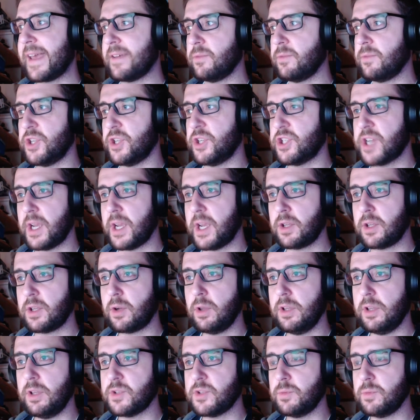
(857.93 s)
We check the
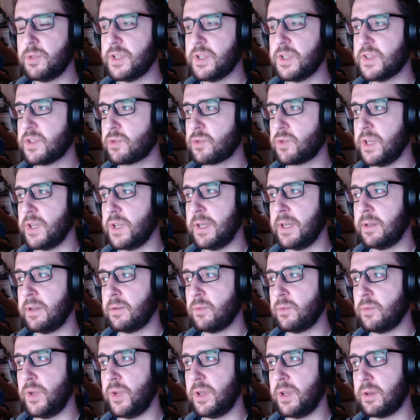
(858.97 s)
collision with the screen.
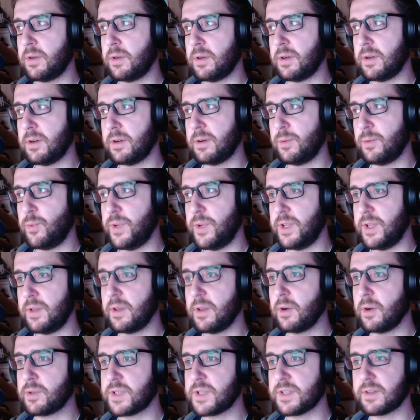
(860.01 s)
We
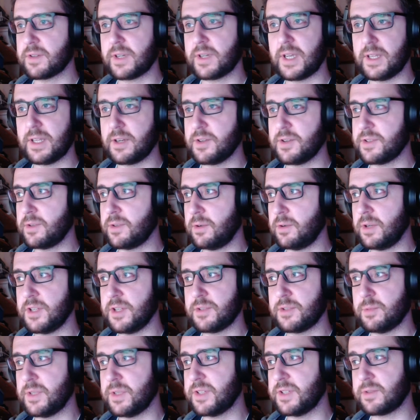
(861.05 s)
notice, okay, there is no
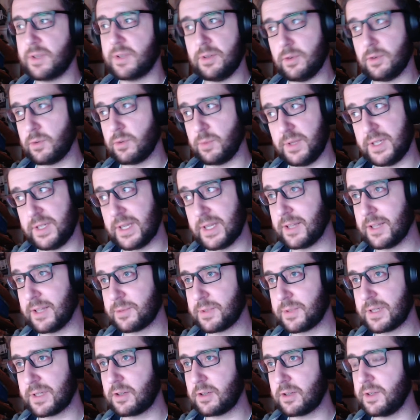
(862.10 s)
collision with the screen, or we dealt
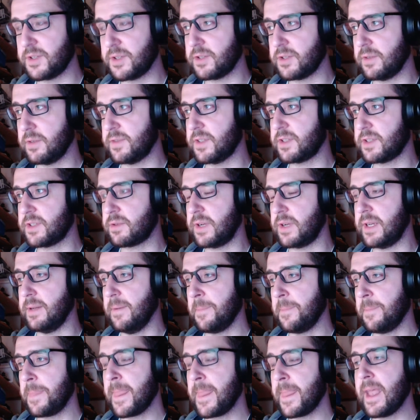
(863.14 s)
with the collision of the screen,
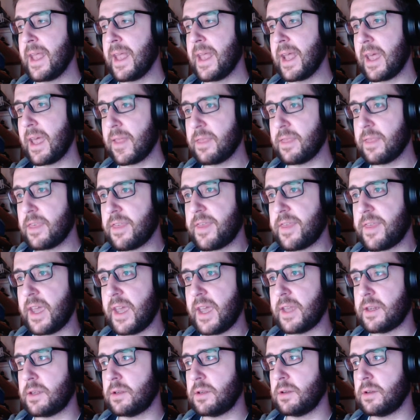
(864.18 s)
and
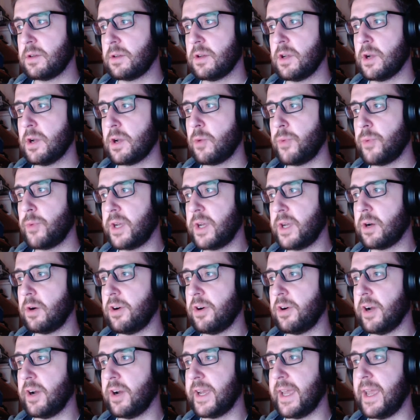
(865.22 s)
then we go,
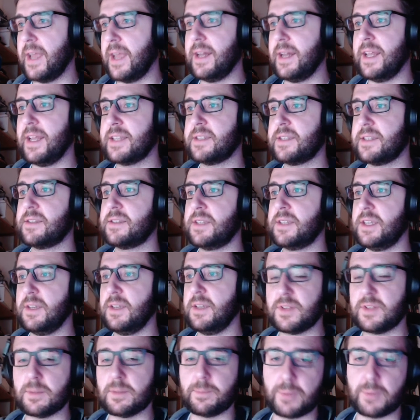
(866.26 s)
okay, let's see
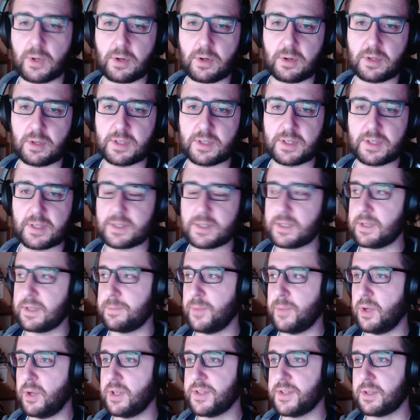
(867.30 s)
if the ball
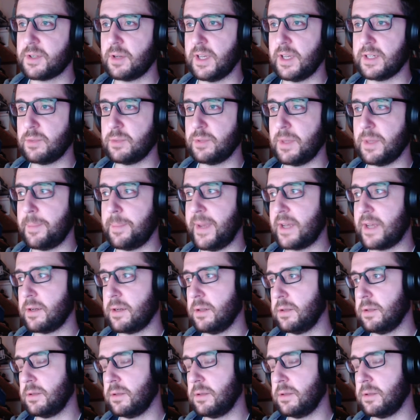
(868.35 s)
has collided with the pedal.